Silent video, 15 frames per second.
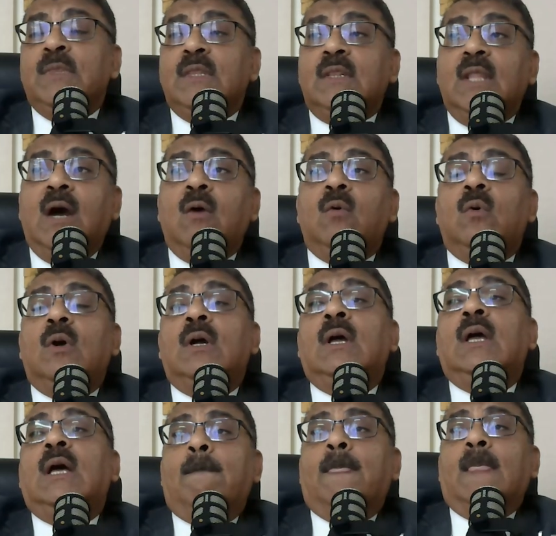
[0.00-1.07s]
Now,
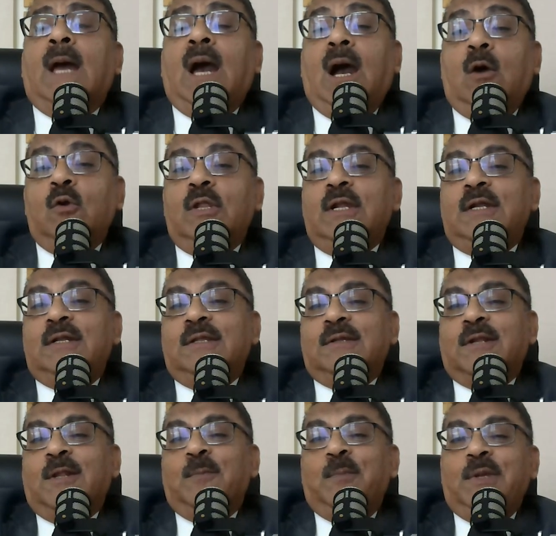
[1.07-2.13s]
how did
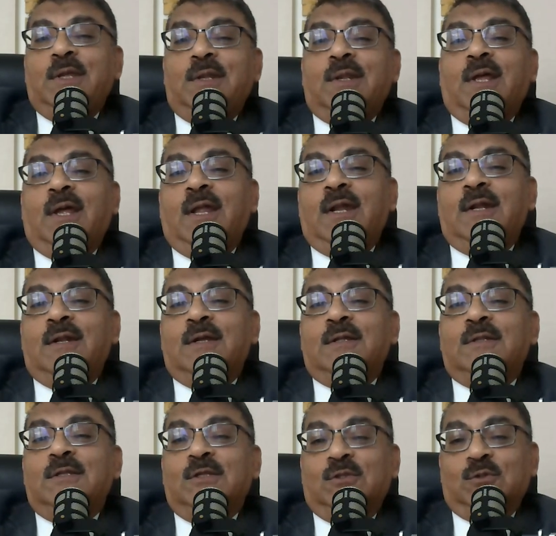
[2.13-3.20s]
Ranbir and
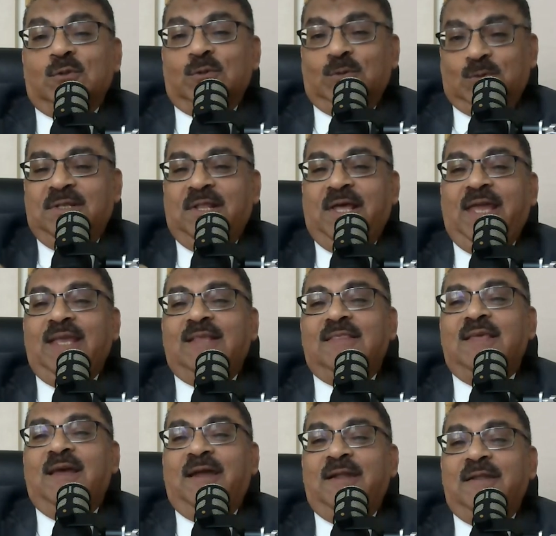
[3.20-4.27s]
Neetu like
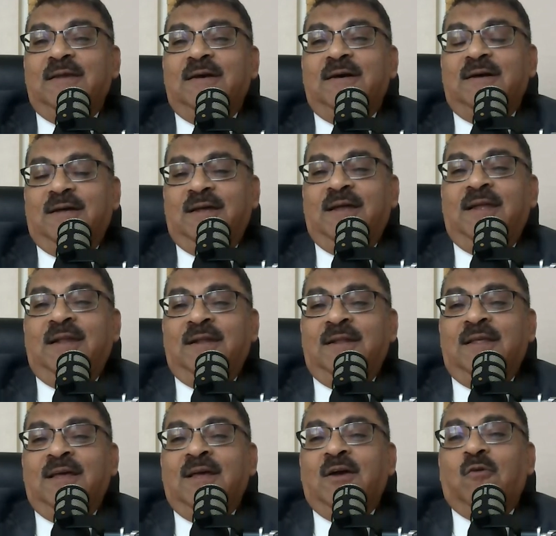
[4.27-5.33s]
the idea, and
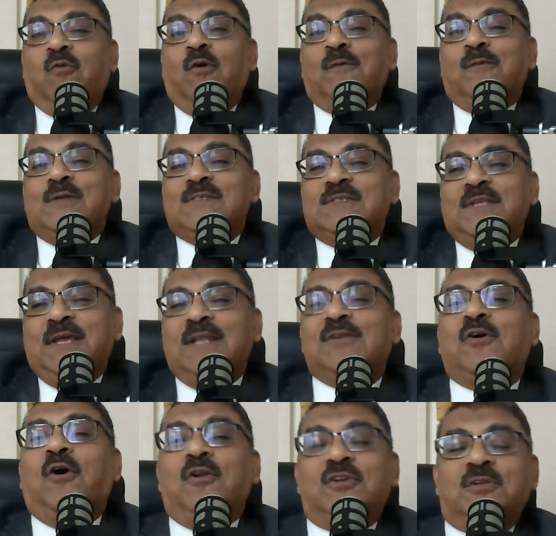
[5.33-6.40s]
what was their
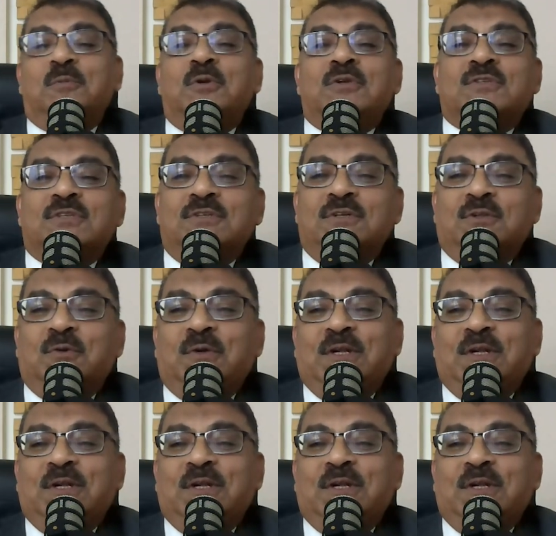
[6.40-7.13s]
contribution to